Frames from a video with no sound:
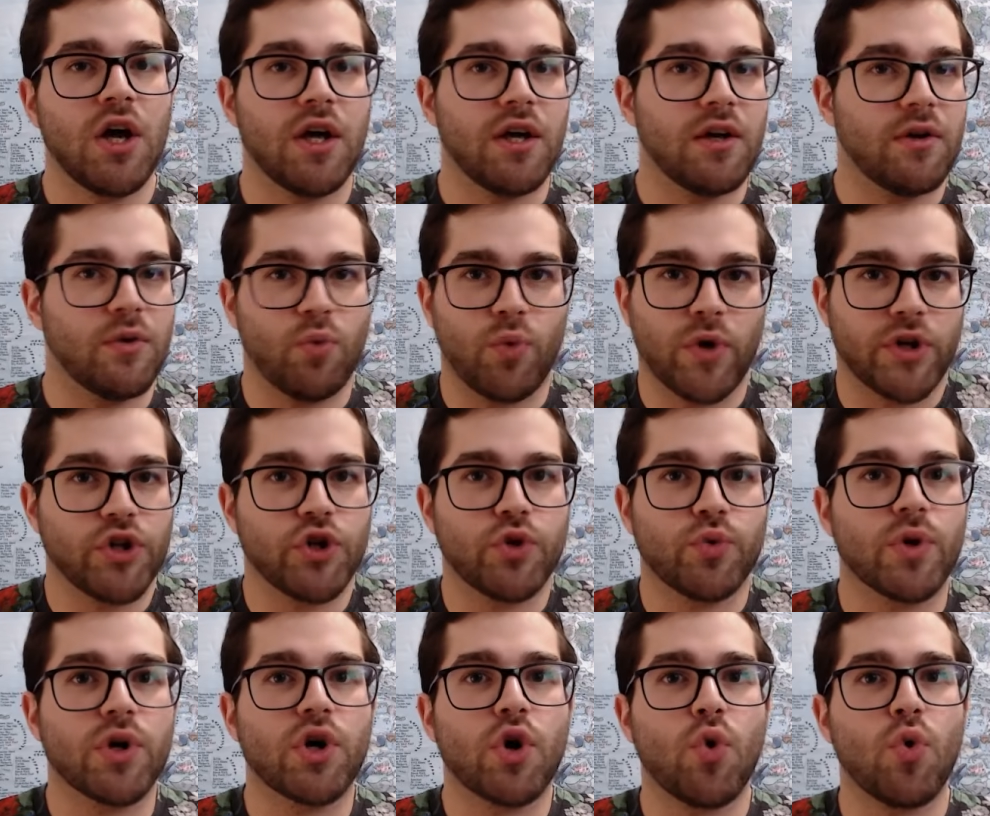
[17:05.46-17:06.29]
when you're
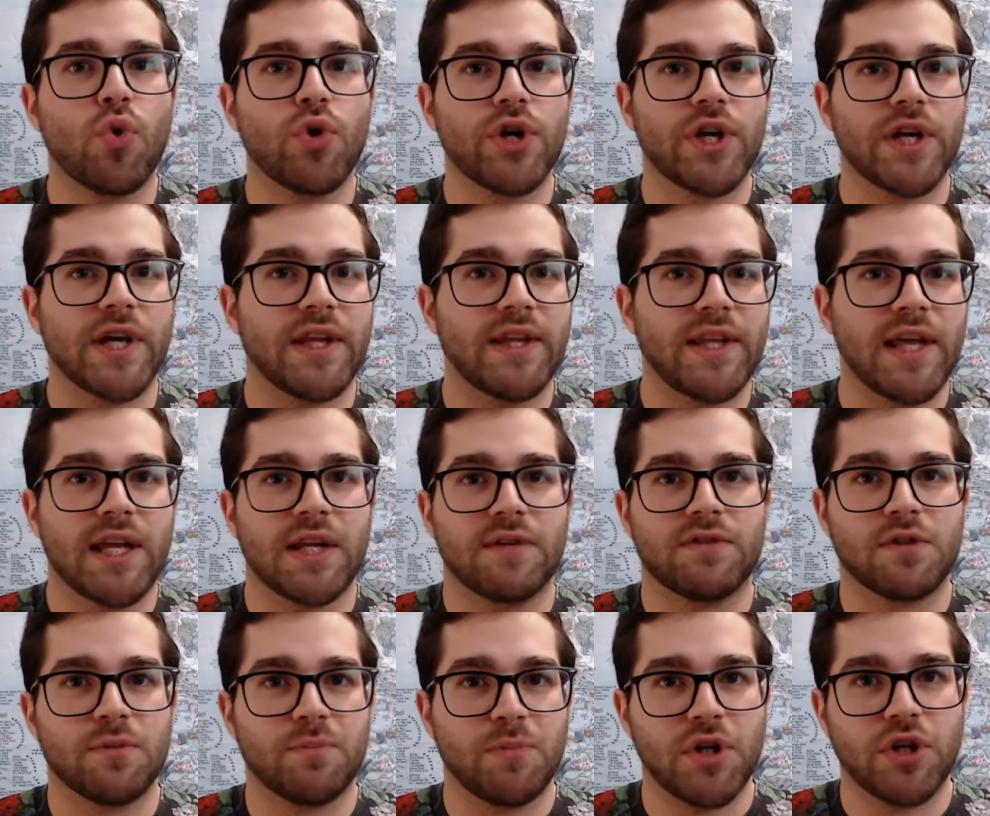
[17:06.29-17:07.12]
recording a native
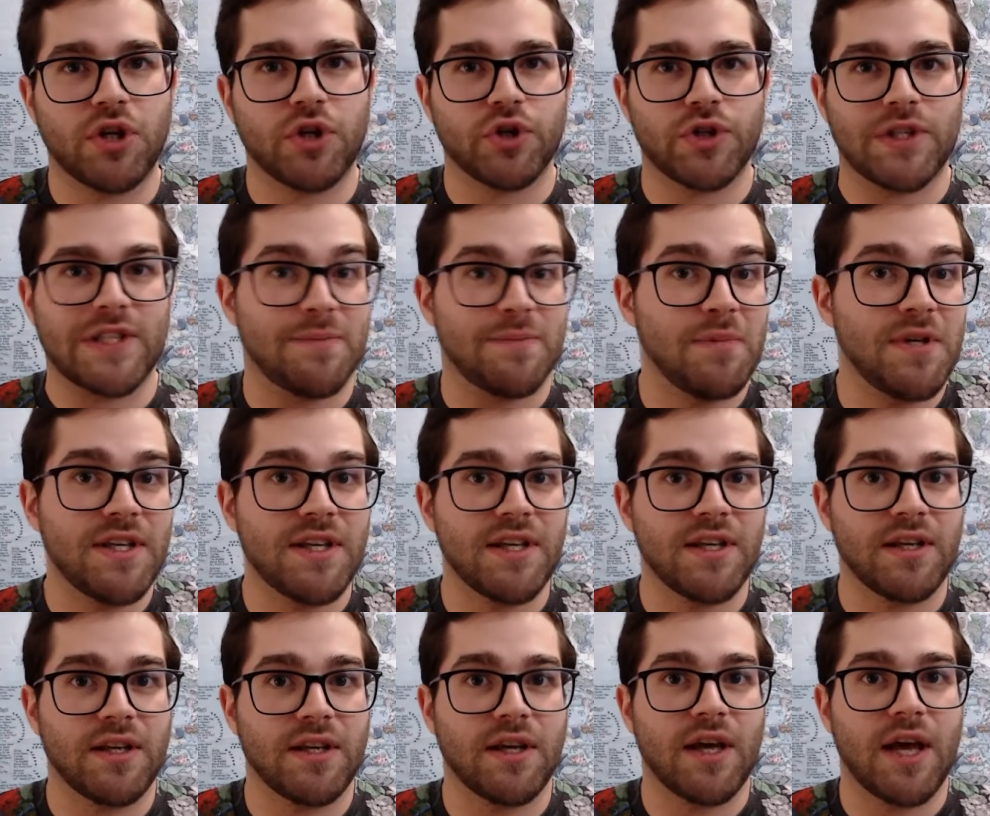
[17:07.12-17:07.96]
speaker
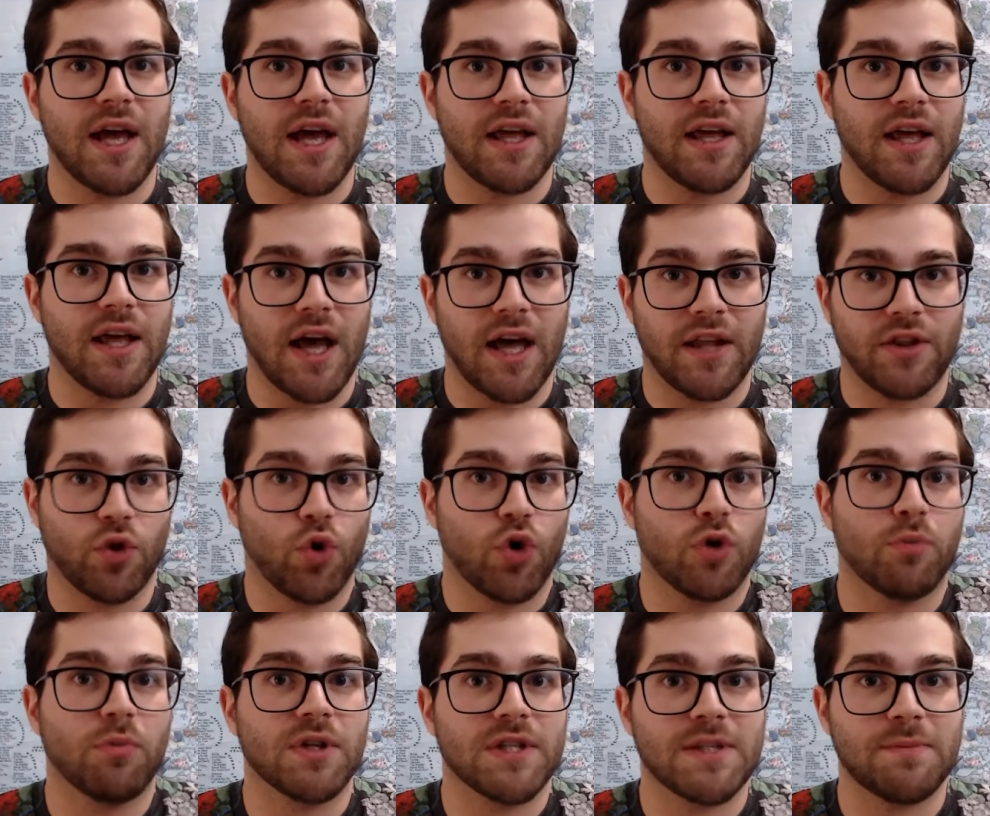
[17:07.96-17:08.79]
speaking at
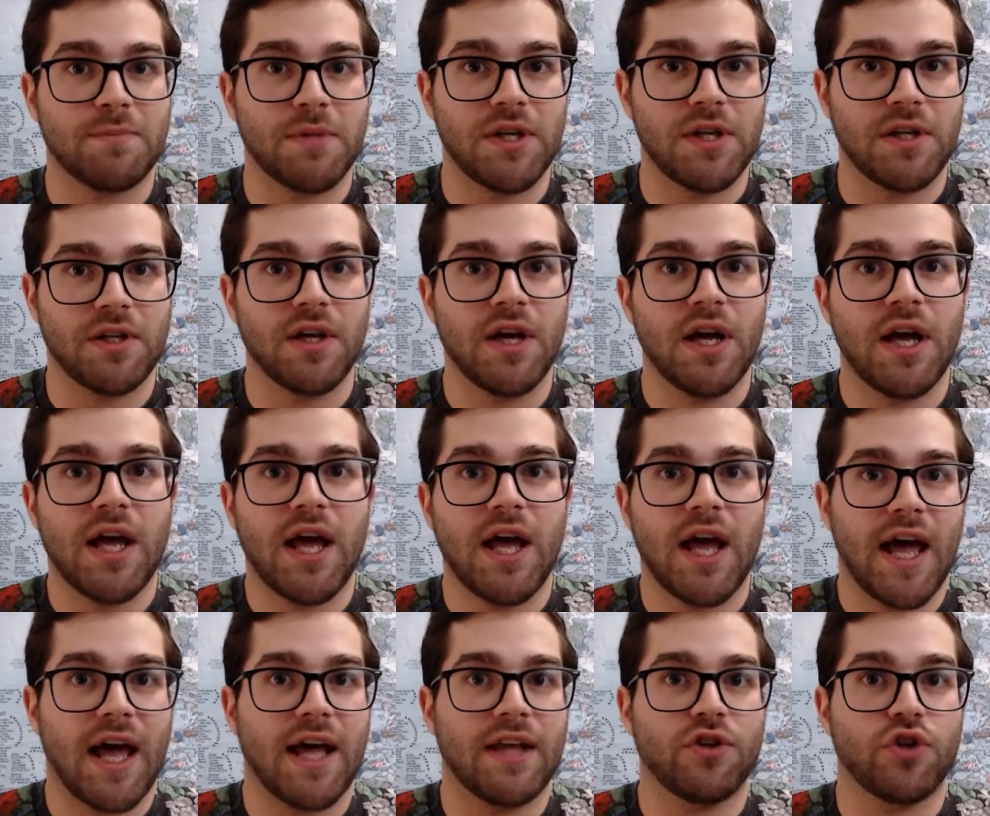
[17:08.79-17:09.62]
normal speed
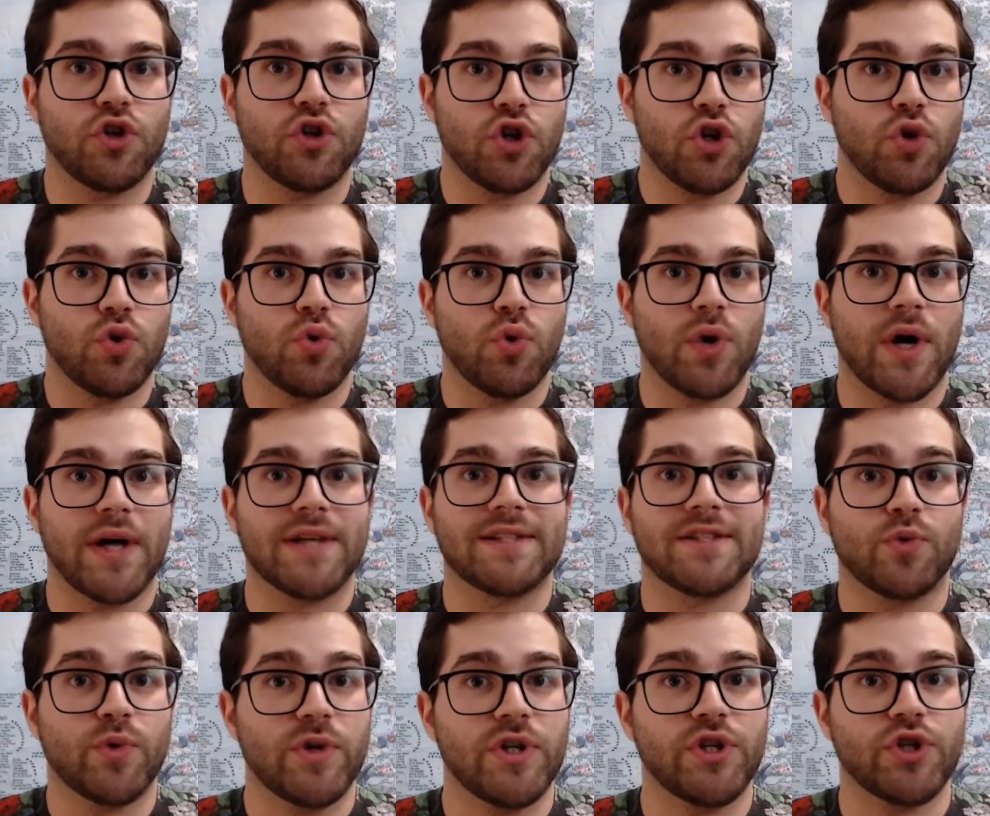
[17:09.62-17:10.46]
and you, as
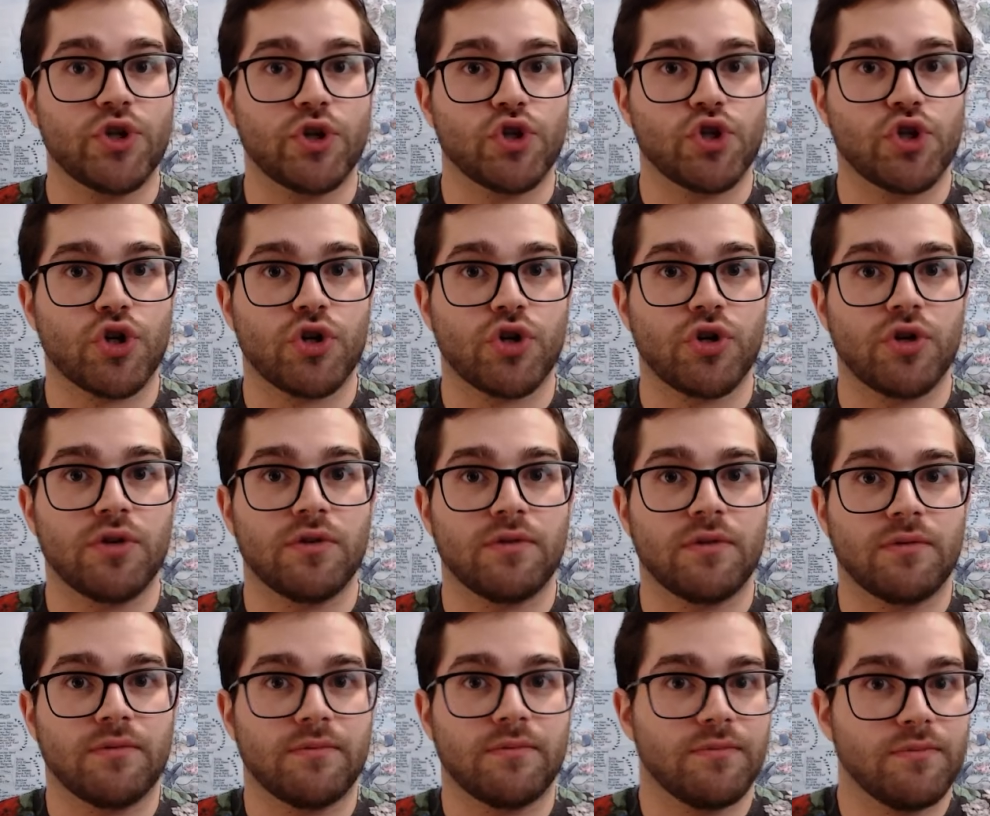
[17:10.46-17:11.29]
a researcher,
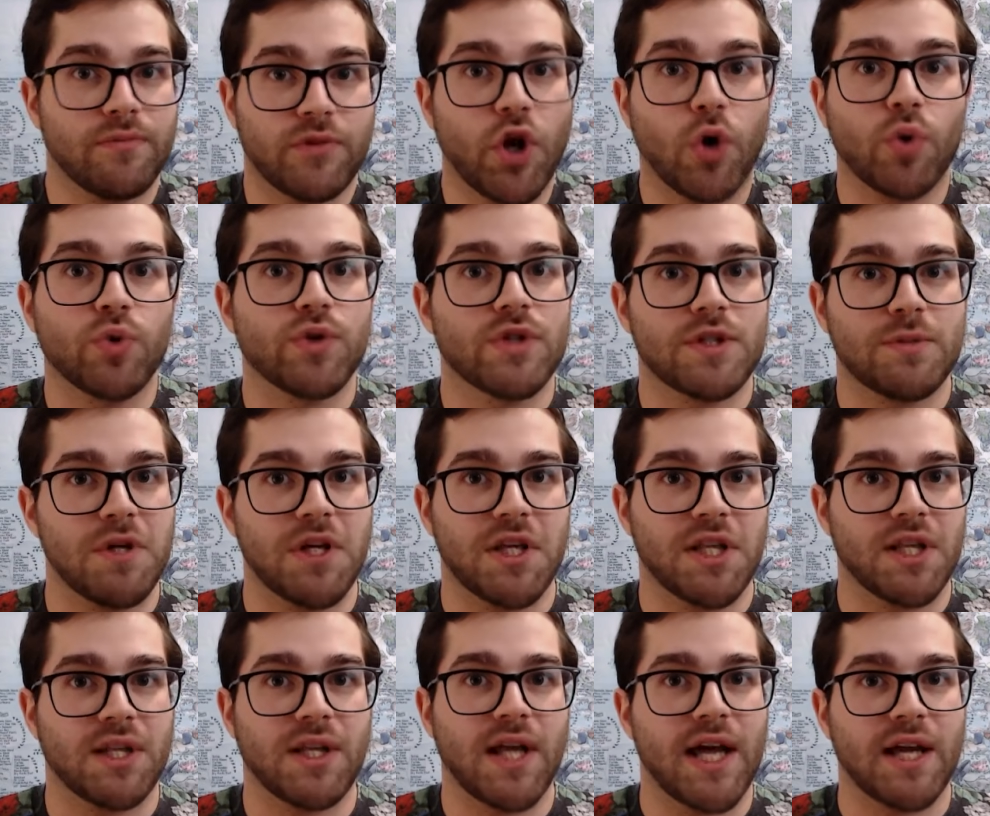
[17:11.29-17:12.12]
don't speak
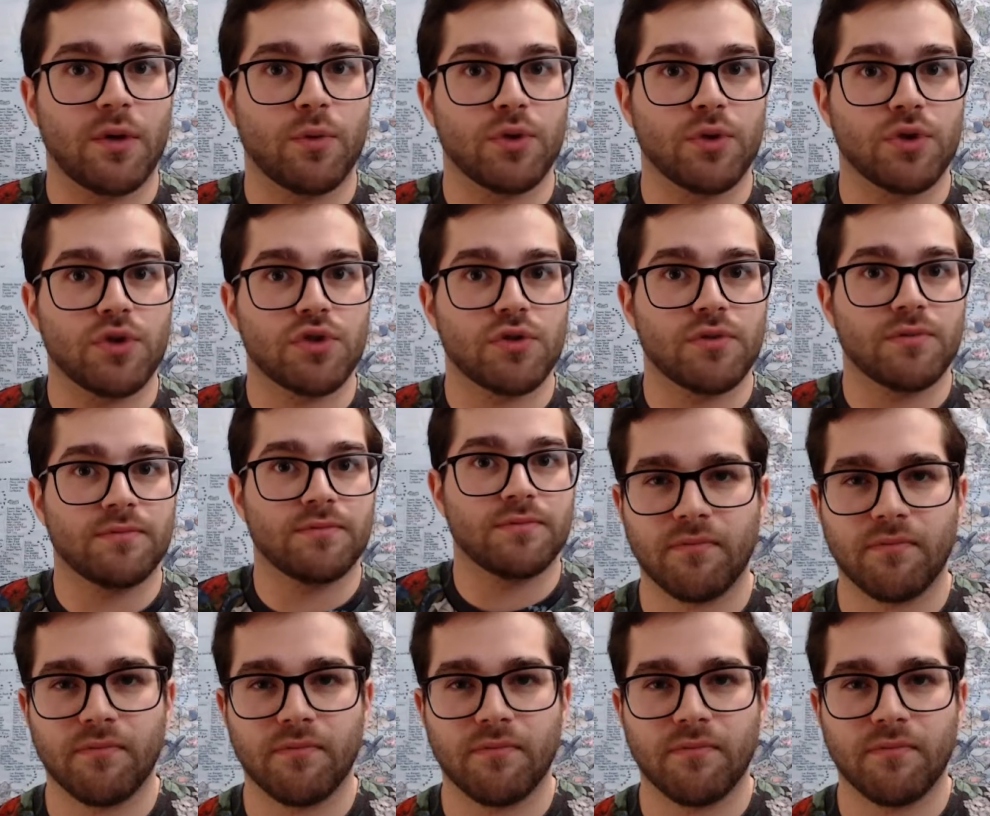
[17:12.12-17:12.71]
the language.